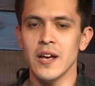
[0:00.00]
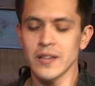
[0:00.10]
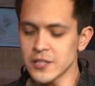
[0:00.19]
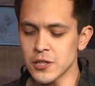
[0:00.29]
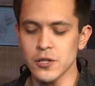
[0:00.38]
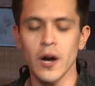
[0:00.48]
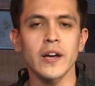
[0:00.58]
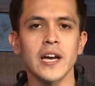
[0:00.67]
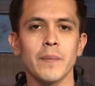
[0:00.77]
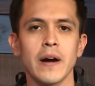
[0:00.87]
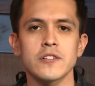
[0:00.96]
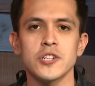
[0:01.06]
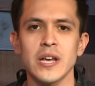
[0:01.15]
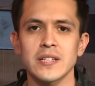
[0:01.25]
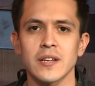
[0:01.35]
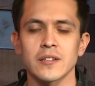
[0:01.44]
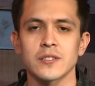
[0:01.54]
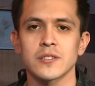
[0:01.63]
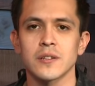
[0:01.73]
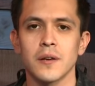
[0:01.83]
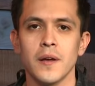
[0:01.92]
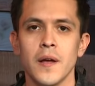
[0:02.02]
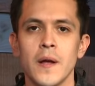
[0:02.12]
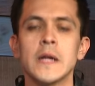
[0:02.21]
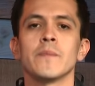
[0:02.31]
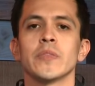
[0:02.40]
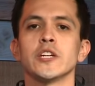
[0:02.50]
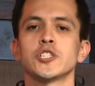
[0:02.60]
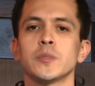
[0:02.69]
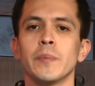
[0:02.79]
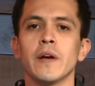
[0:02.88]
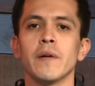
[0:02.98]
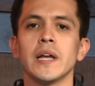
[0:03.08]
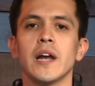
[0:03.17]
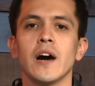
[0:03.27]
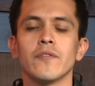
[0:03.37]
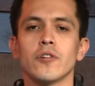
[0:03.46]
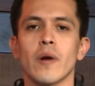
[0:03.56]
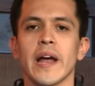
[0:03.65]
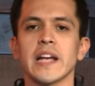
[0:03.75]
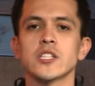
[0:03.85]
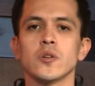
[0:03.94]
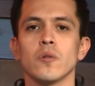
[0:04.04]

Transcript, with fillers: This is talking about Jesus. The Spirit of grace